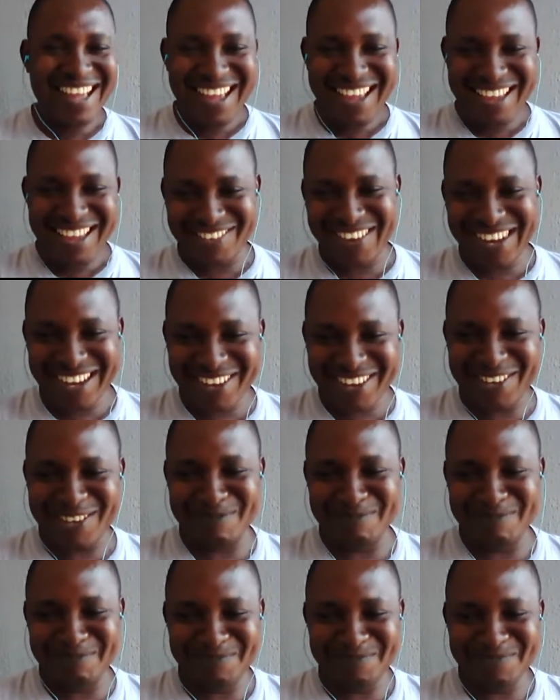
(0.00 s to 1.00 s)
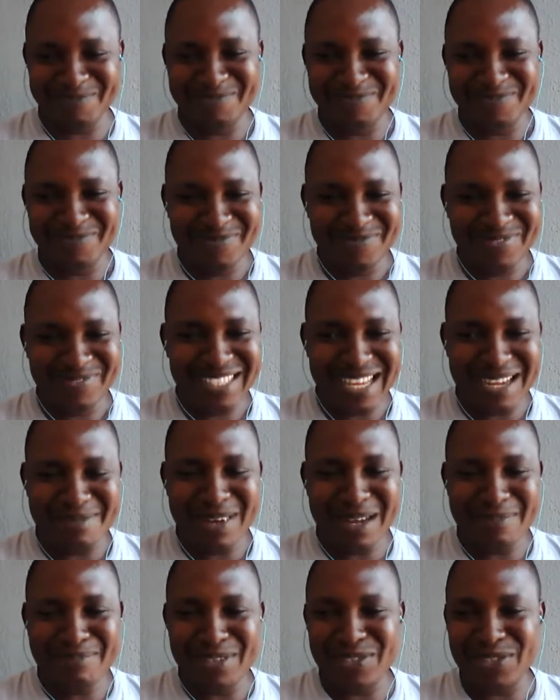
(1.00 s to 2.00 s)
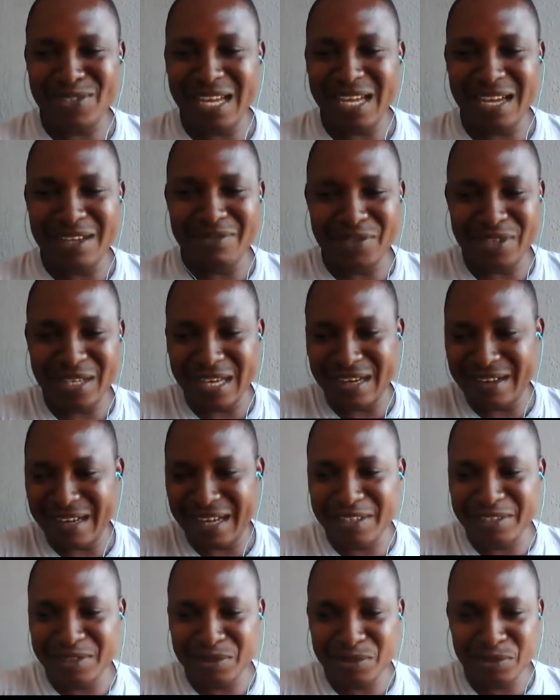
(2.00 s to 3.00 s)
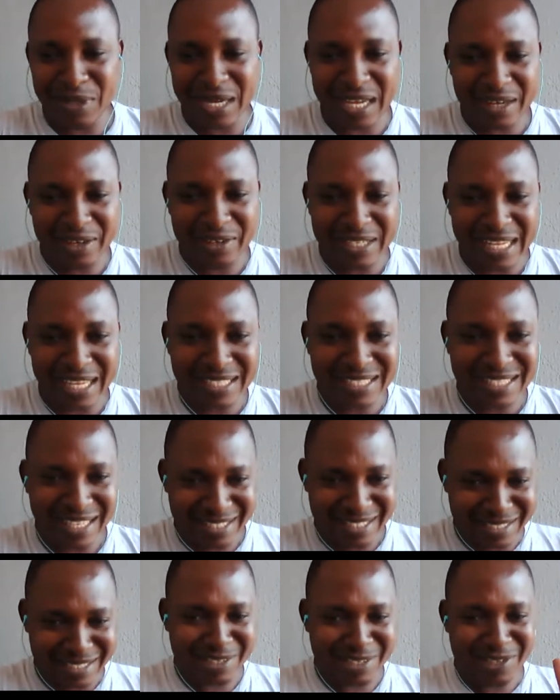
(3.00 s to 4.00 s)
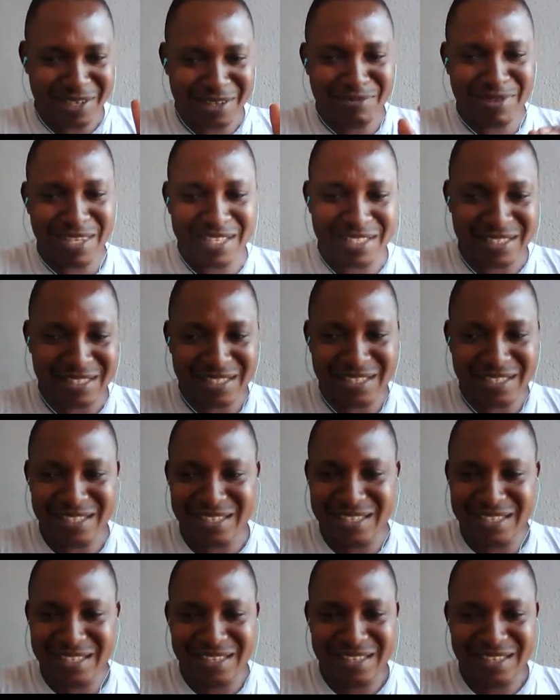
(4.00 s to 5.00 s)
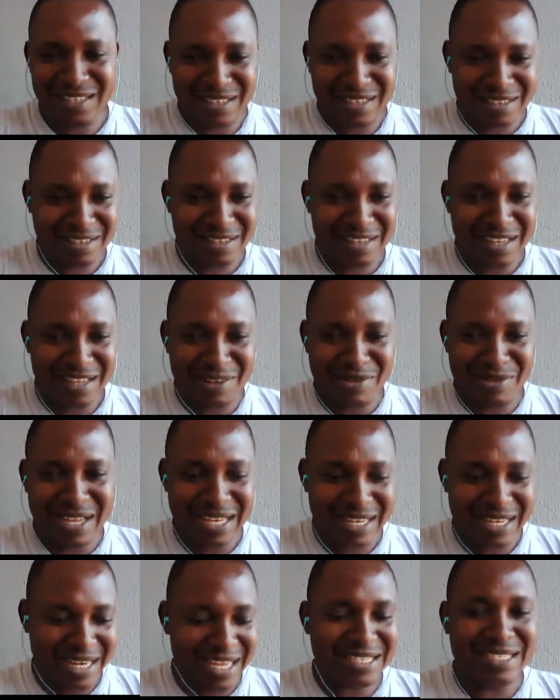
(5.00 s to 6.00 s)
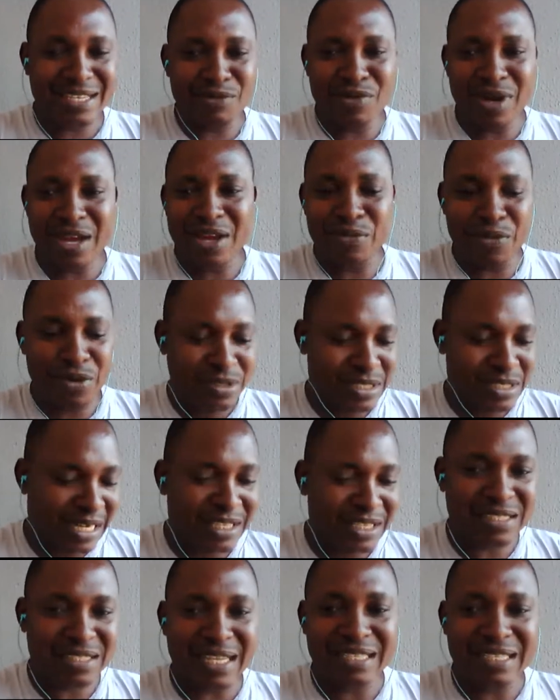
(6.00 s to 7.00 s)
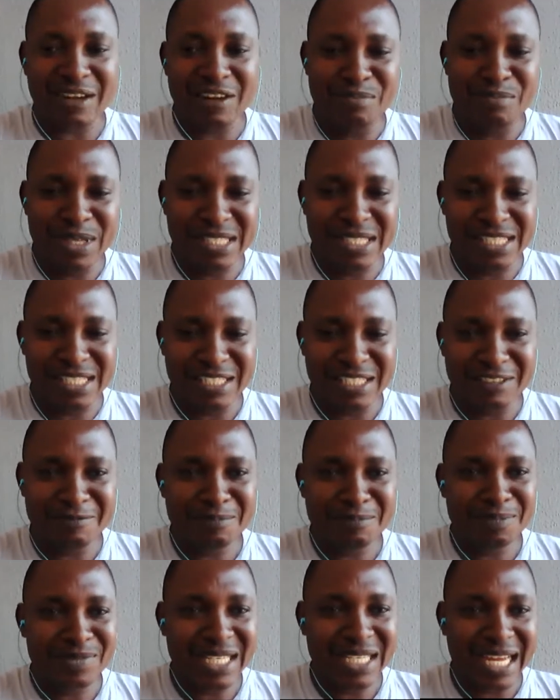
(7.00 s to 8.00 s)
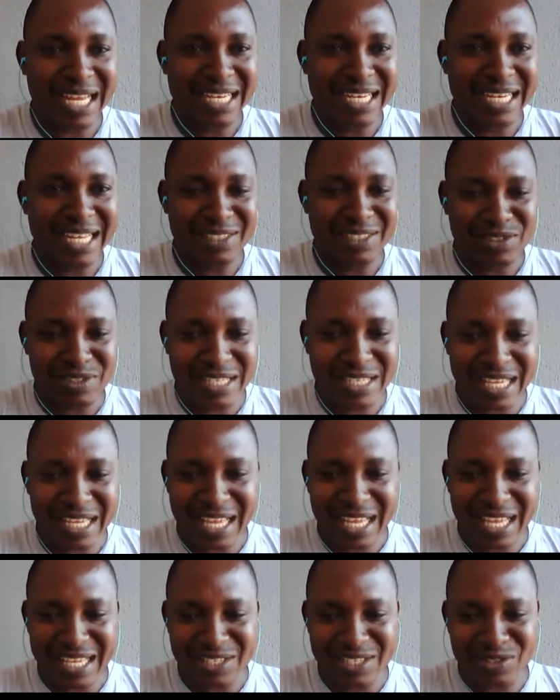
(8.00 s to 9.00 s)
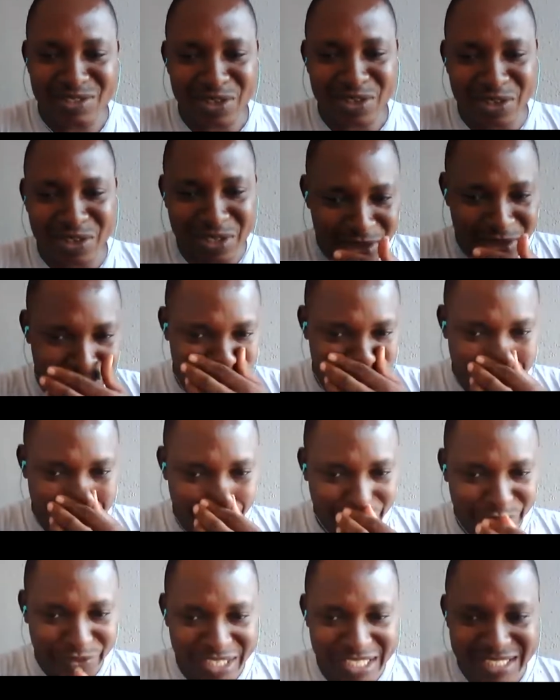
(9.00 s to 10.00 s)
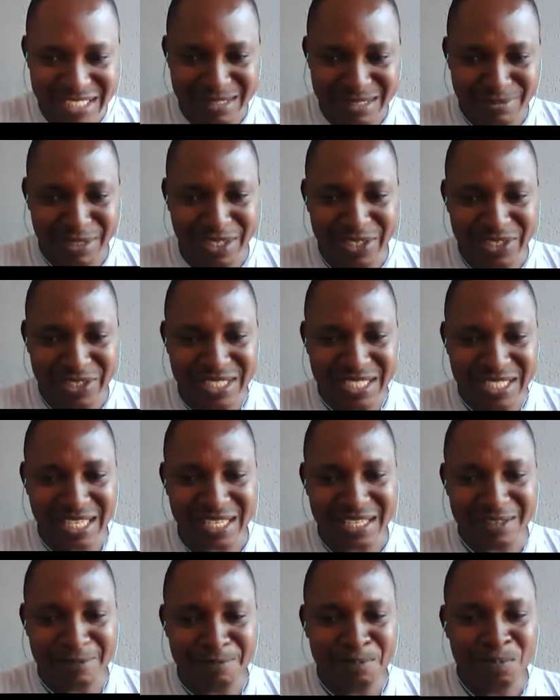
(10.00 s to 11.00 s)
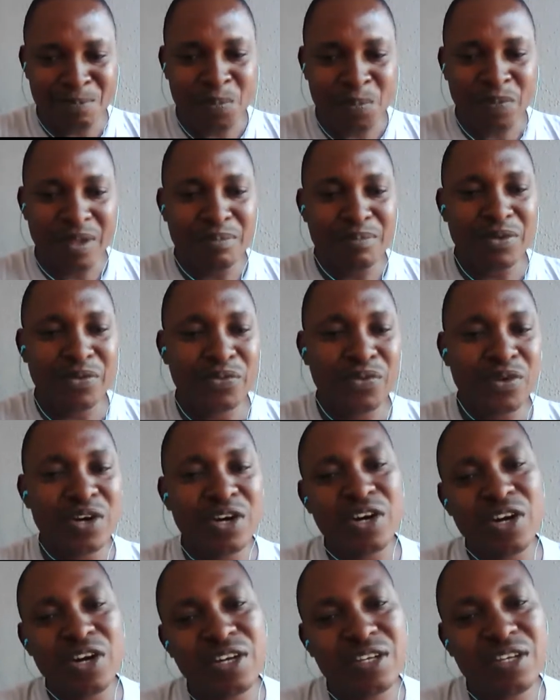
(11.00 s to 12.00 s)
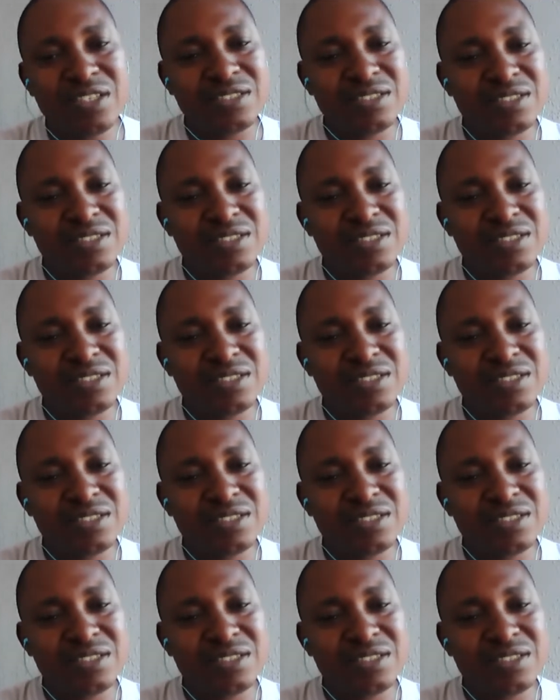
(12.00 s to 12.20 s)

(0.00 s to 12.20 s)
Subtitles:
You're welcome. I'm happy to have you around while others are still coming. Anyway, there's a way we usually start our meeting, and today is not going to be different because before